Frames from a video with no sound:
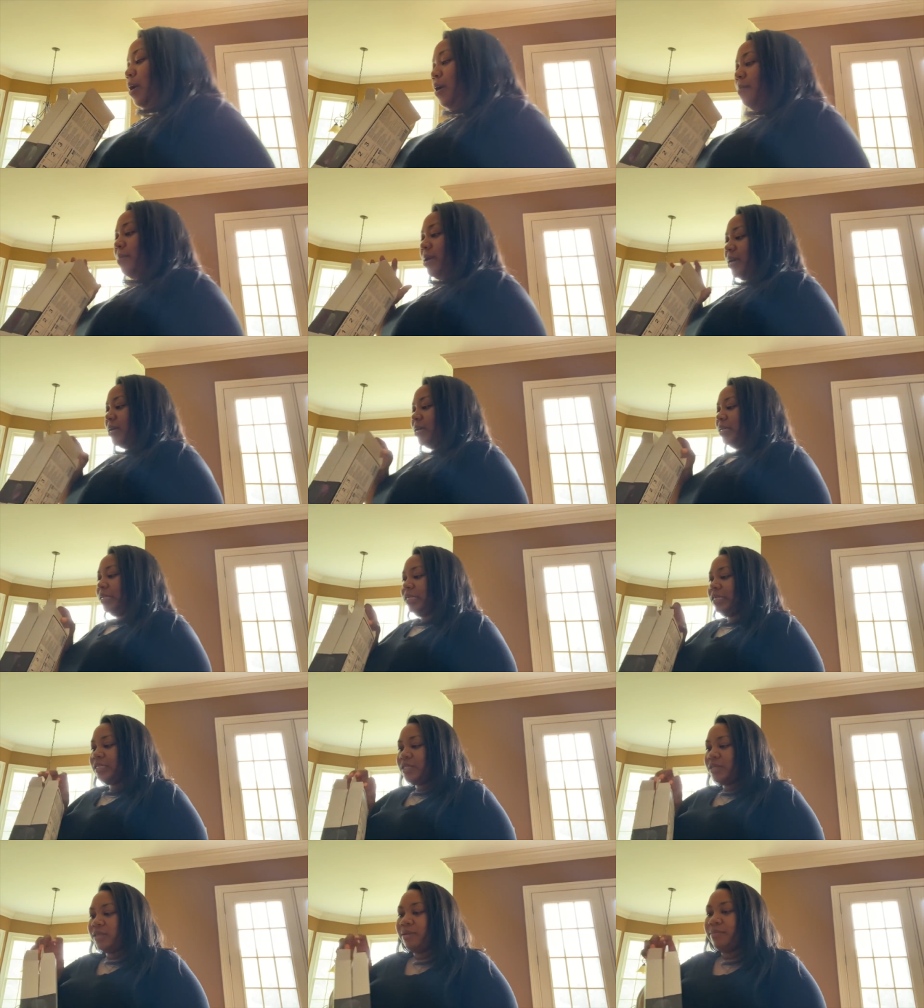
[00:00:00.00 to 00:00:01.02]
Oh my goodness.
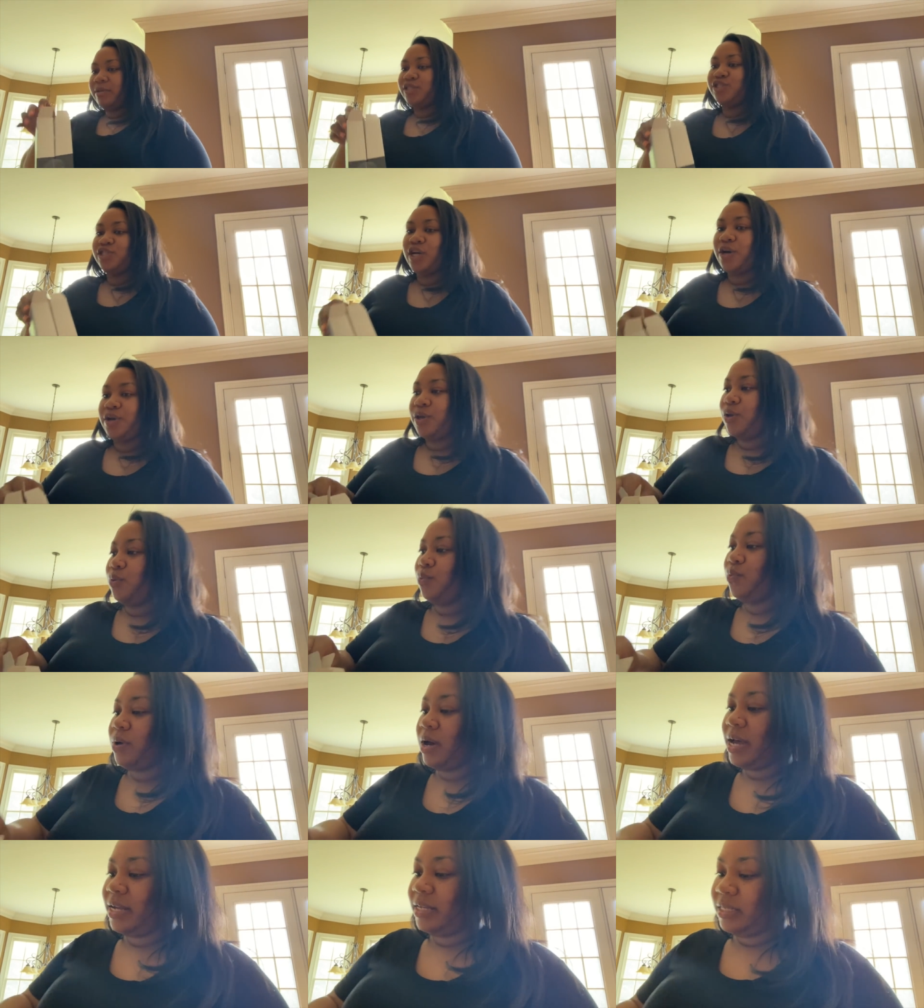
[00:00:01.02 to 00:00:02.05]
So let me show you
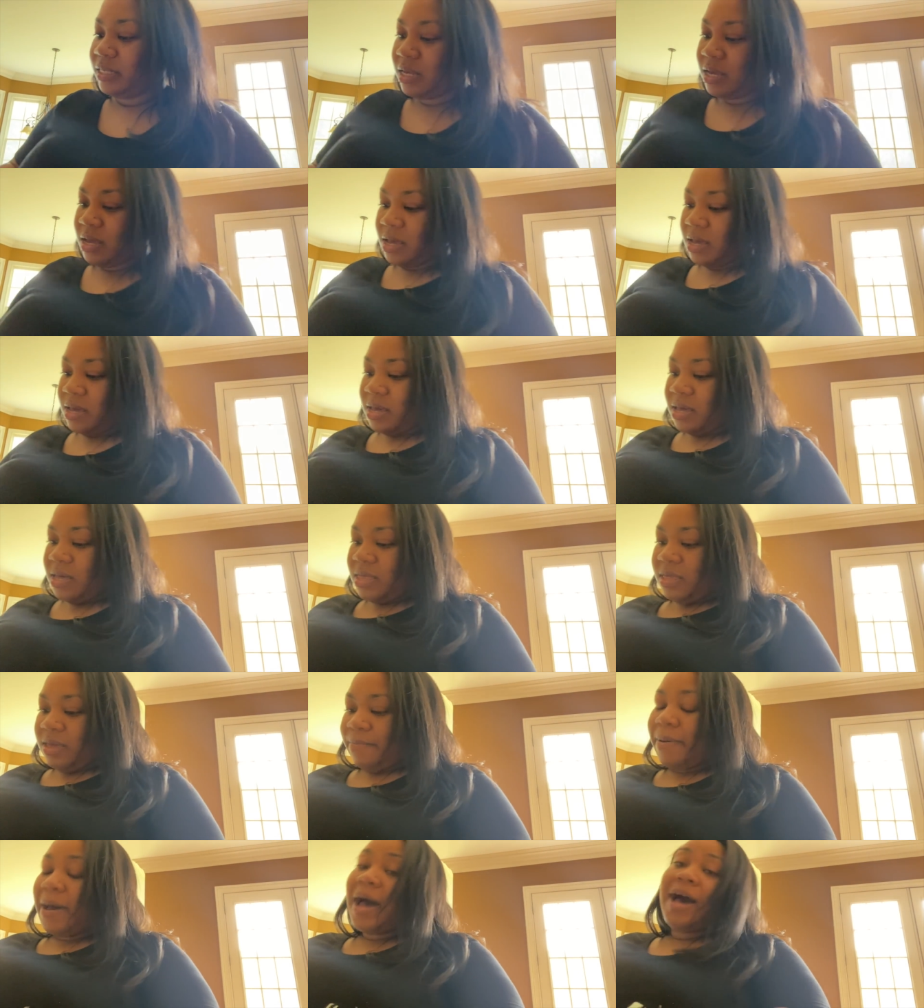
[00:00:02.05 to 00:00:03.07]
what
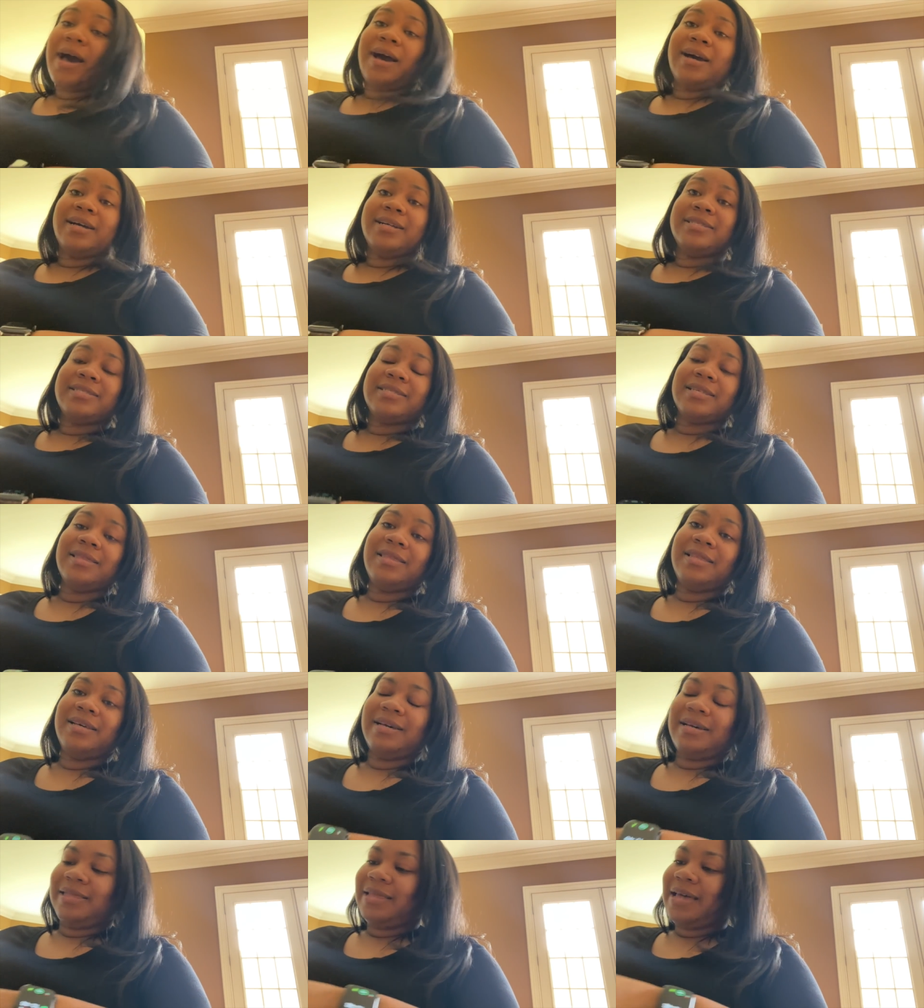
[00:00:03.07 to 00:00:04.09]
the pods
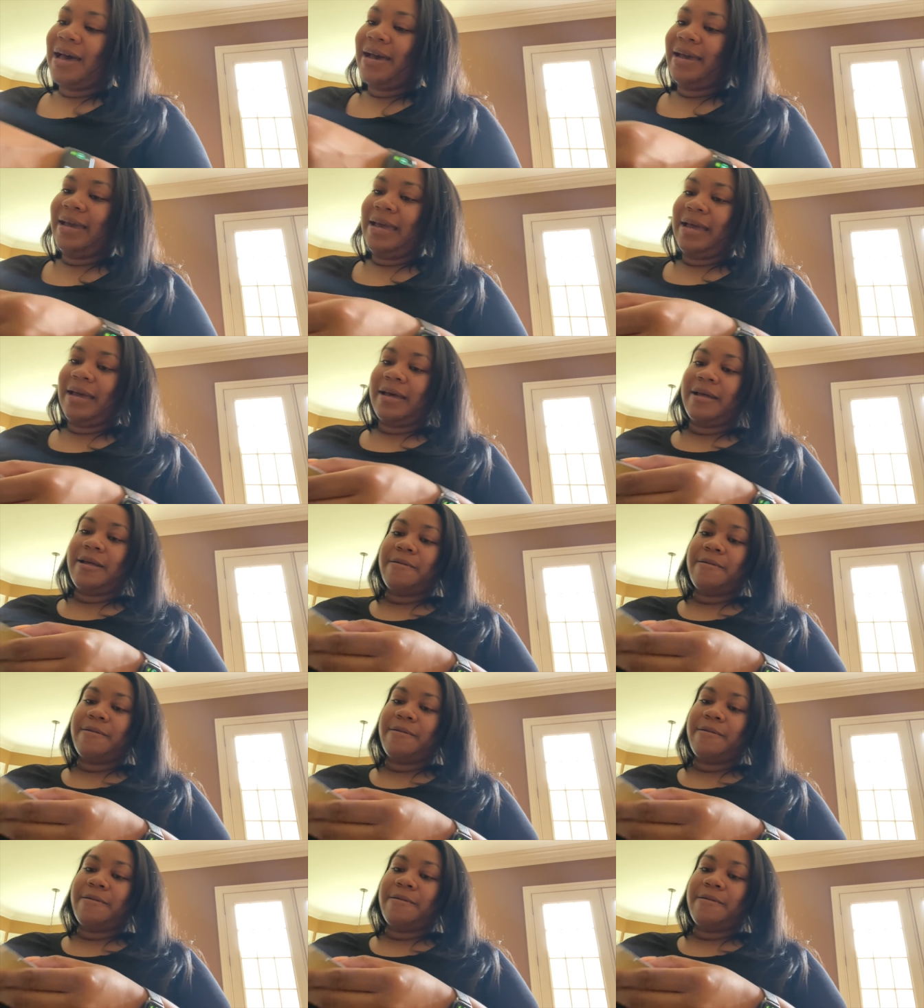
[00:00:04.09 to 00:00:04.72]
look like.